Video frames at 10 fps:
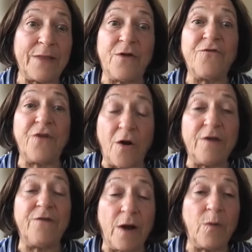they're
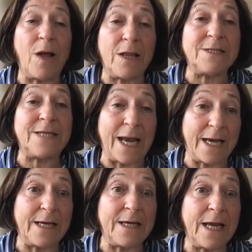very, very well
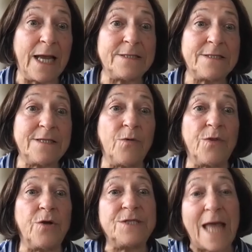attended. And so
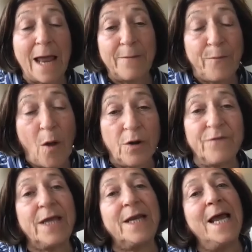there's that part of
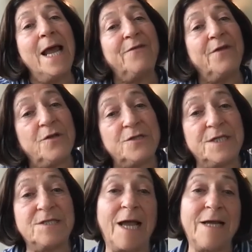it. And then there's
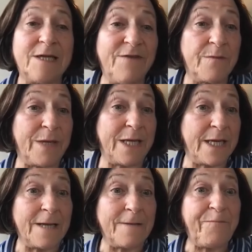the scientific
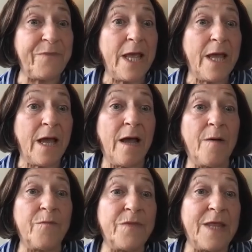meeting
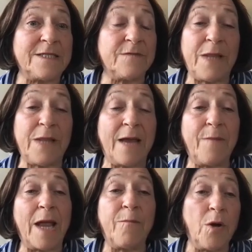that's planned
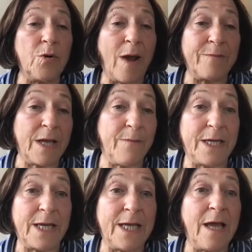by a program
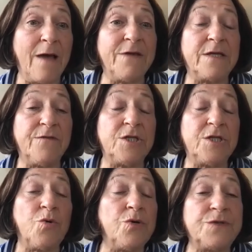committee of
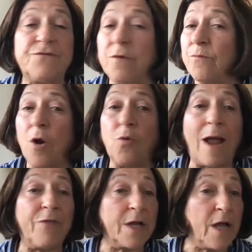individuals from
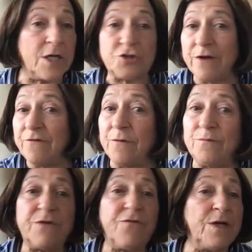around the country,
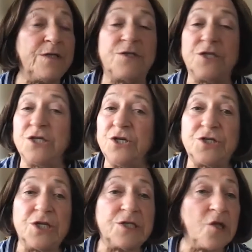from different
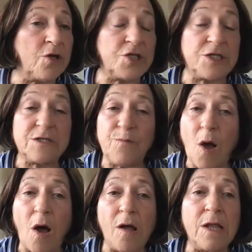institutions, large and
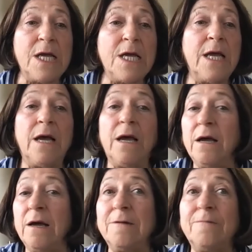small,
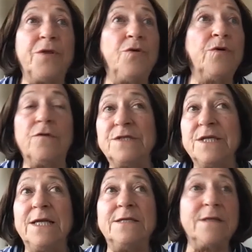
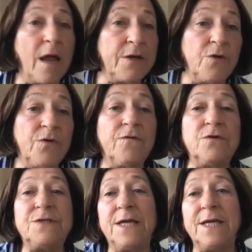universities,
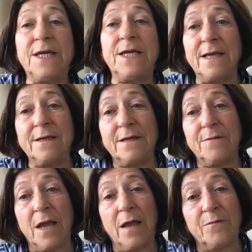non-universities,
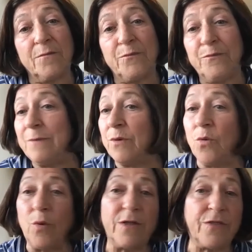and
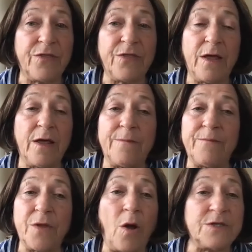people with
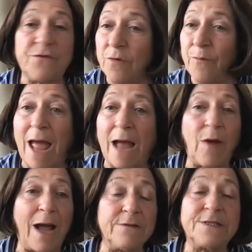all different
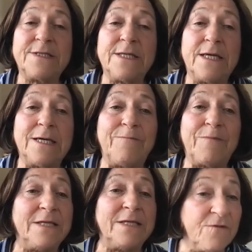backgrounds
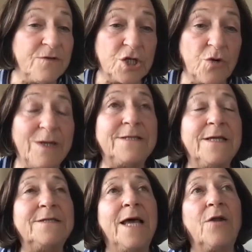and different degrees,
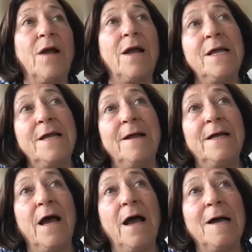et cetera.
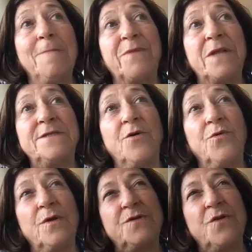
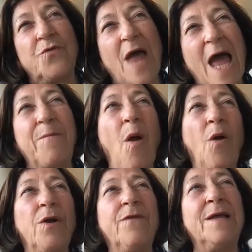So that
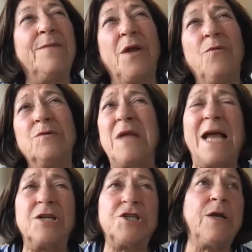part of it, there was
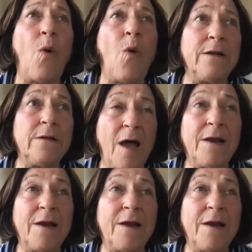actually quite a lot